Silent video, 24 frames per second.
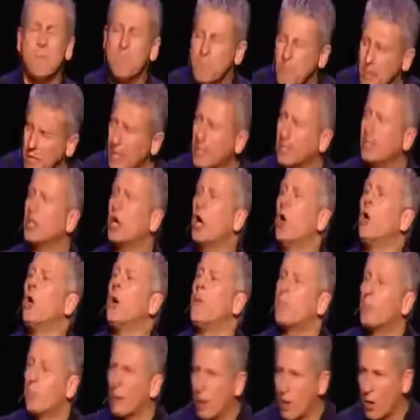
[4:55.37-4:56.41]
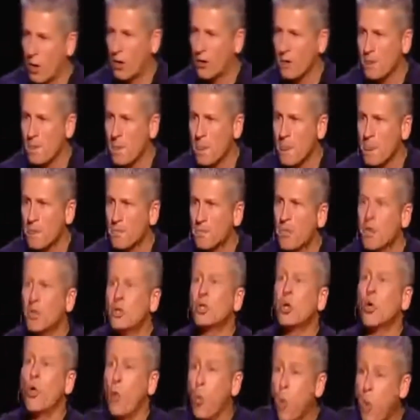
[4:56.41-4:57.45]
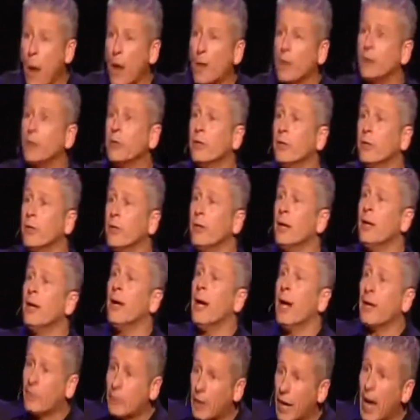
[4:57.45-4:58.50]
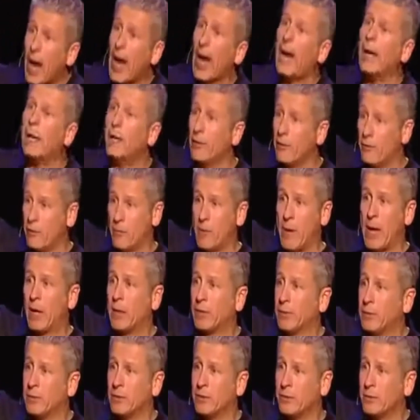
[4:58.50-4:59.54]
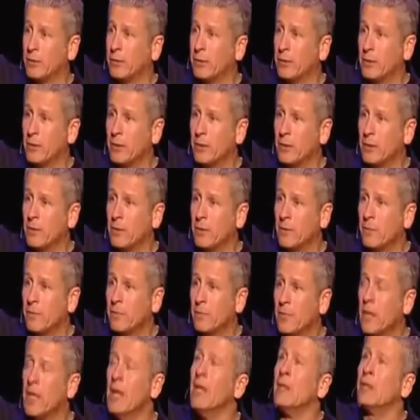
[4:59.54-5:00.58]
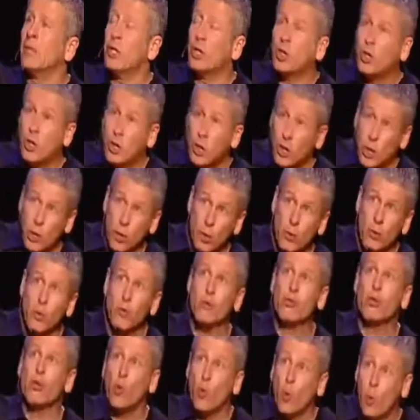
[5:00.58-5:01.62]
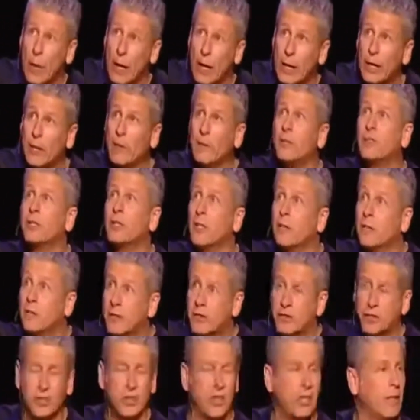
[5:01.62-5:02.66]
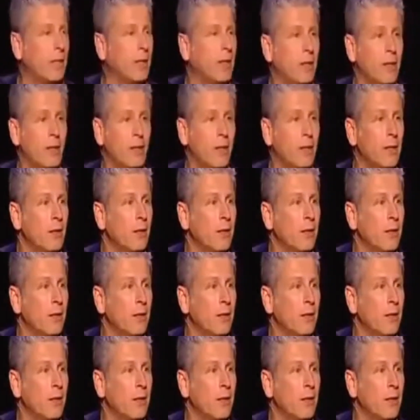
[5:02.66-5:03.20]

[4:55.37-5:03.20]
Men go abroad to wonder at the height of mountains, The huge waves of the sea,